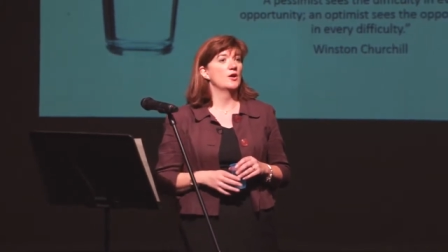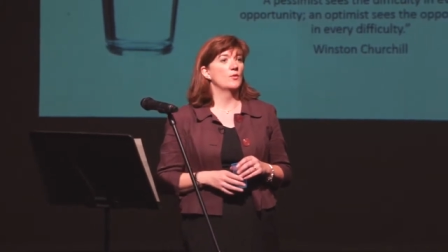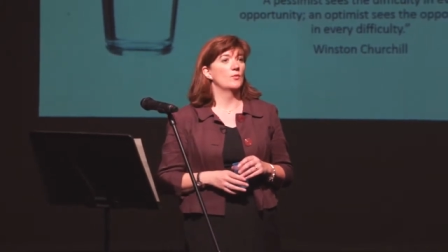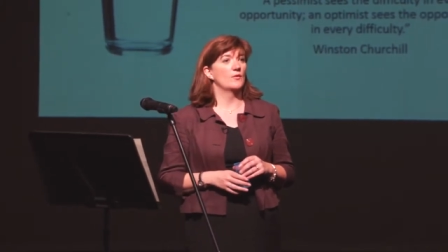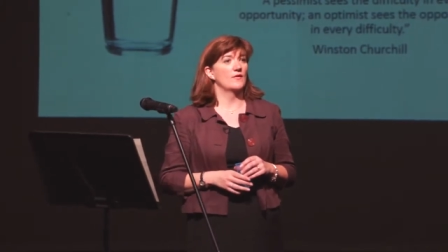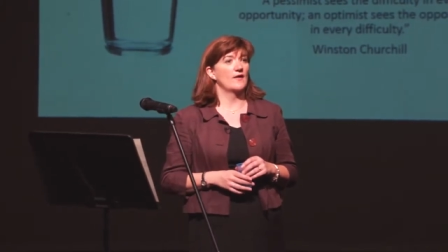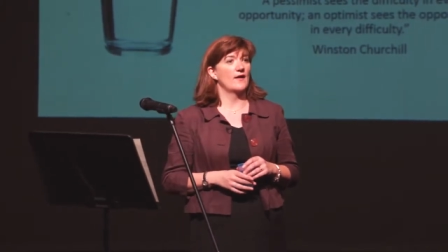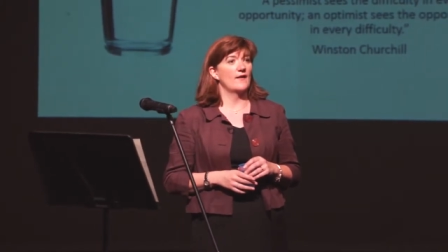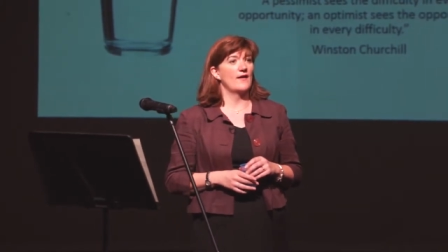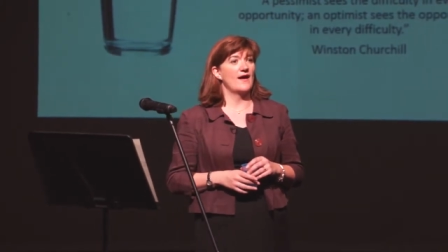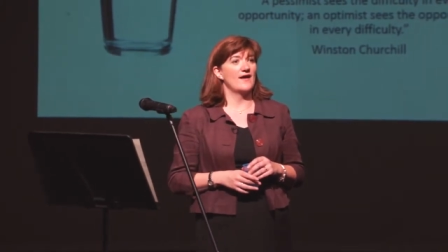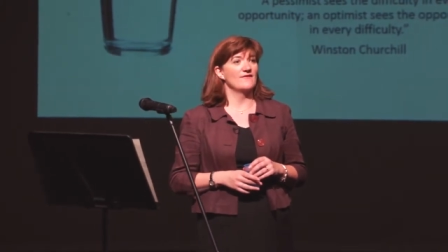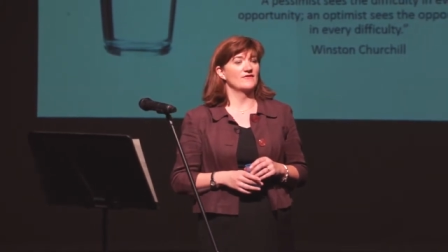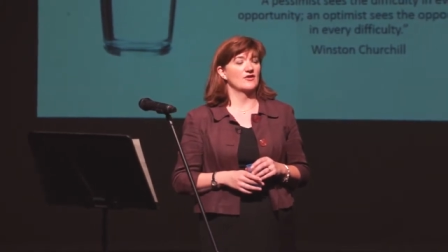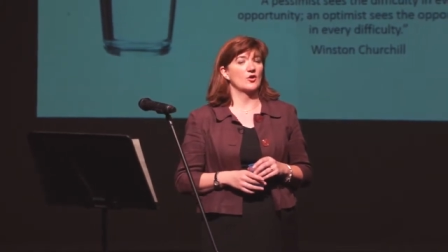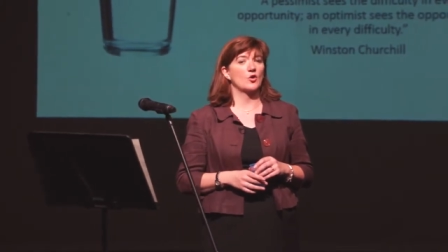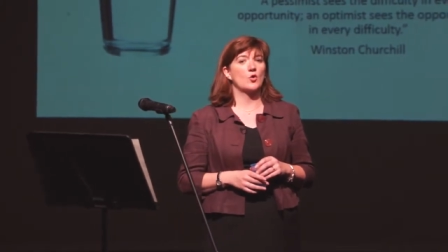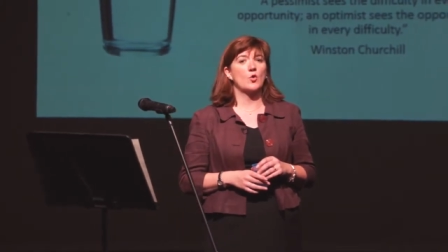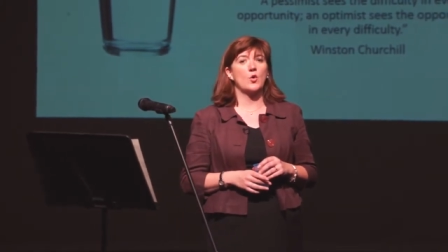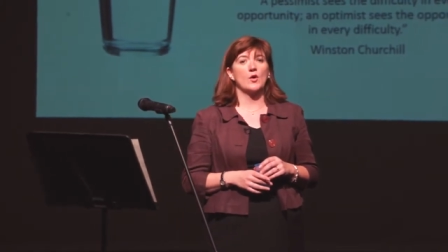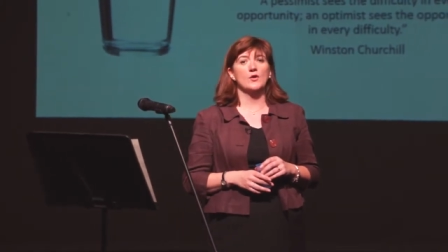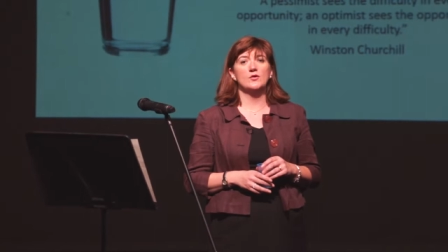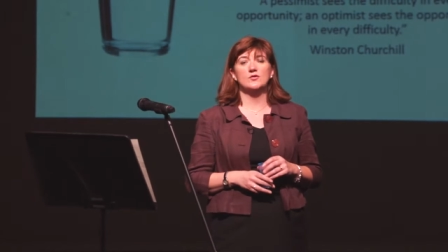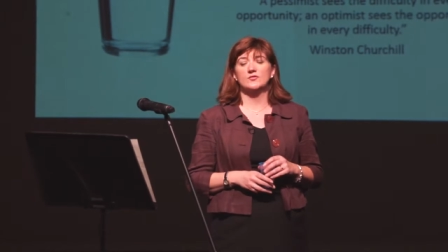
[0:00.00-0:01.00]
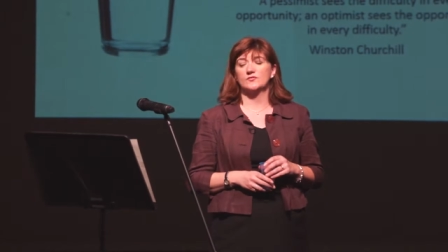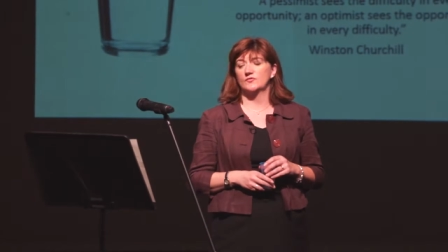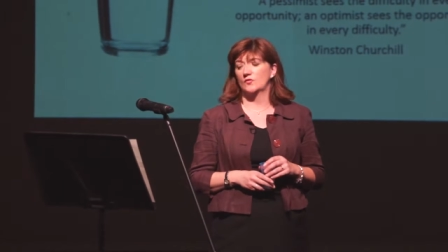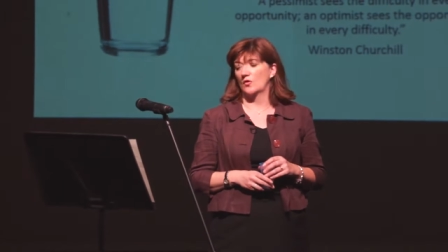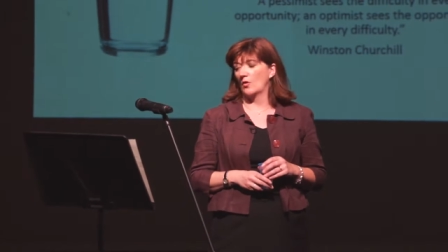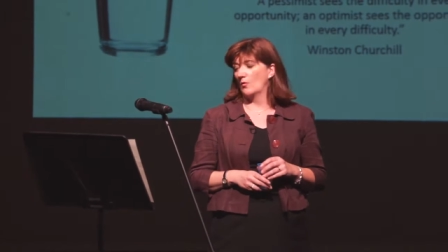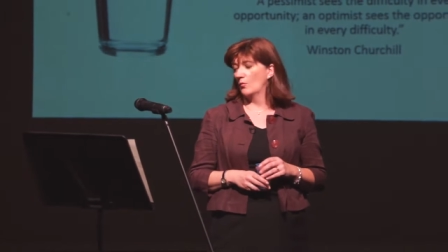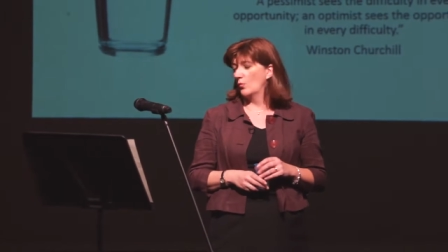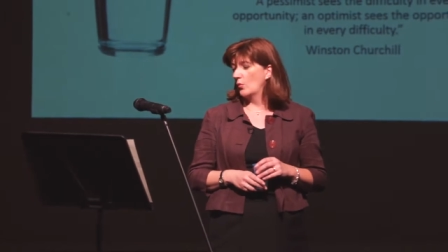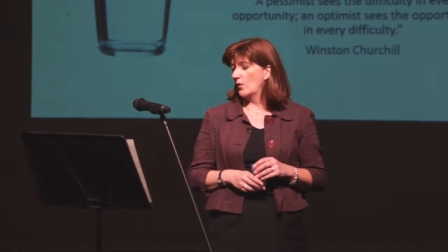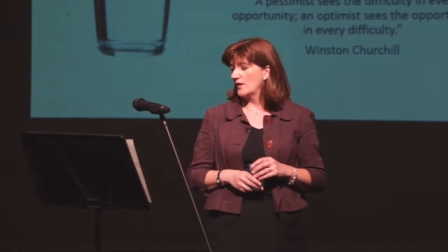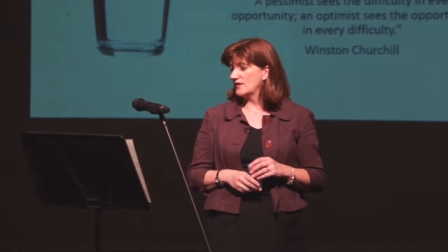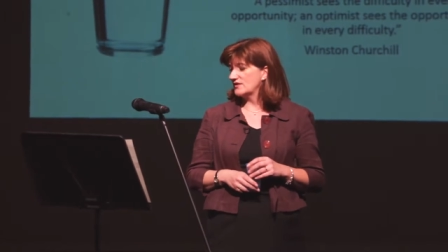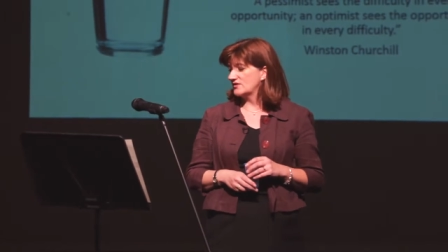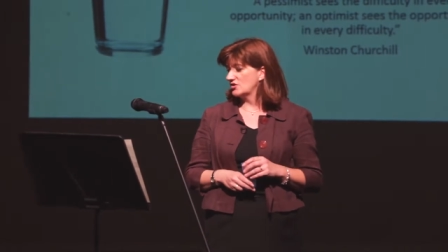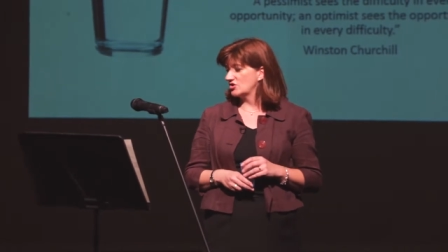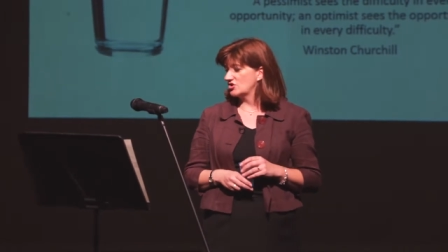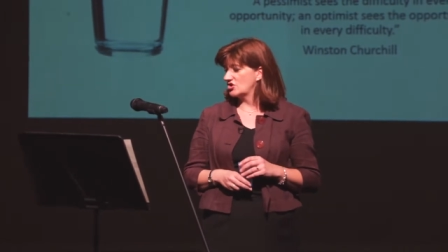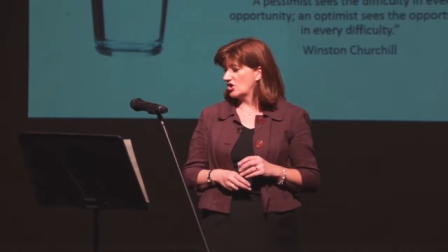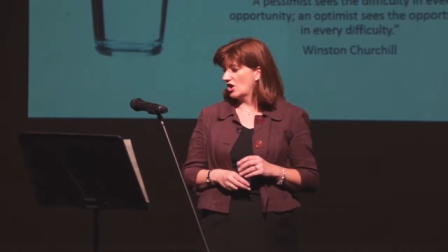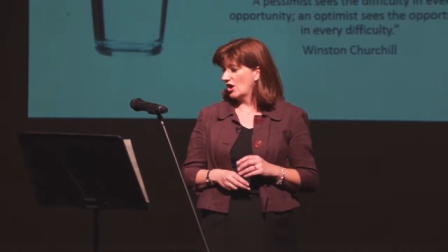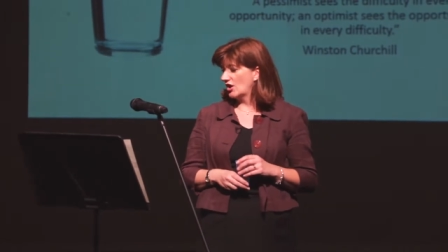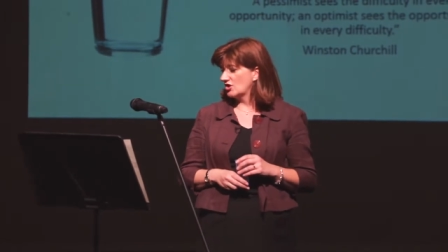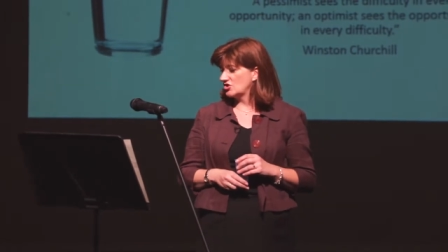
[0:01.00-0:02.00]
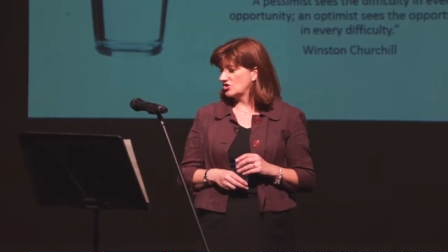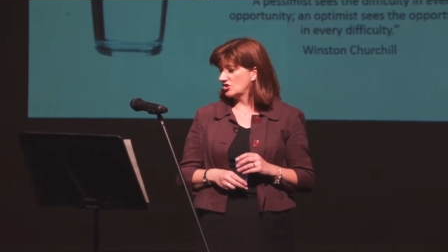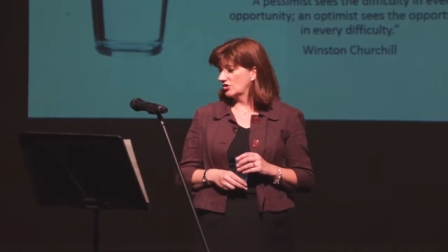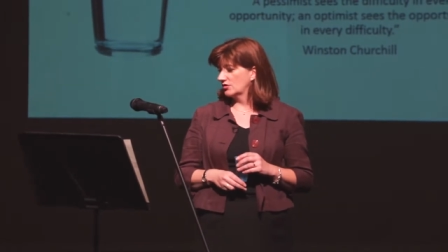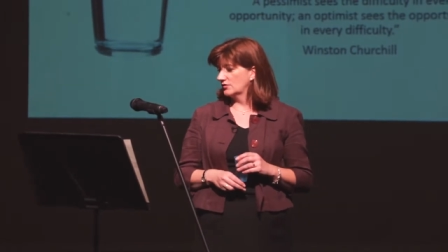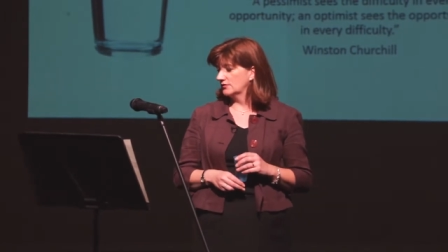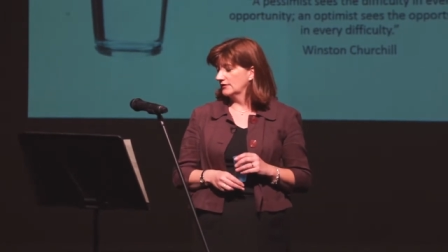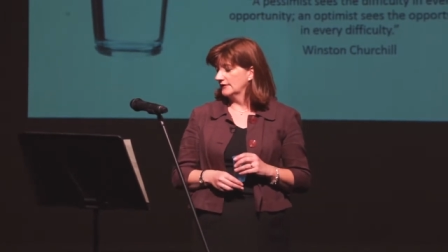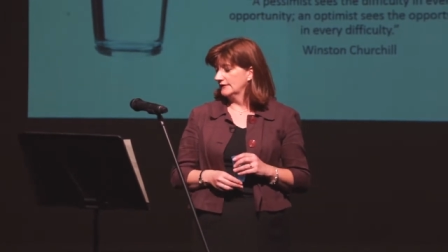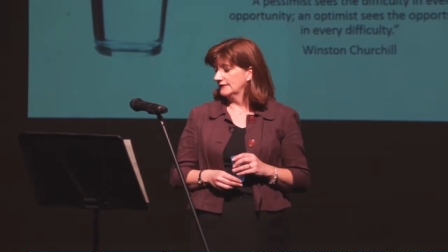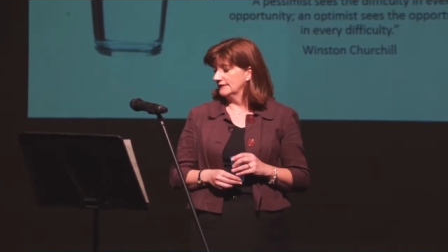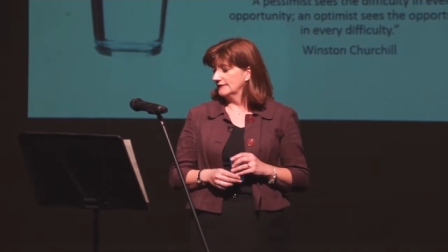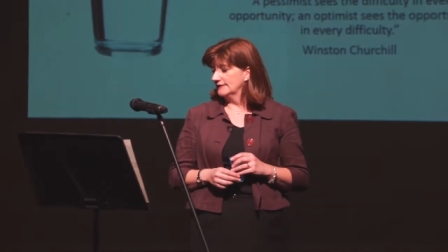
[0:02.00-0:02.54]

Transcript: without having a quote from Winston Churchill.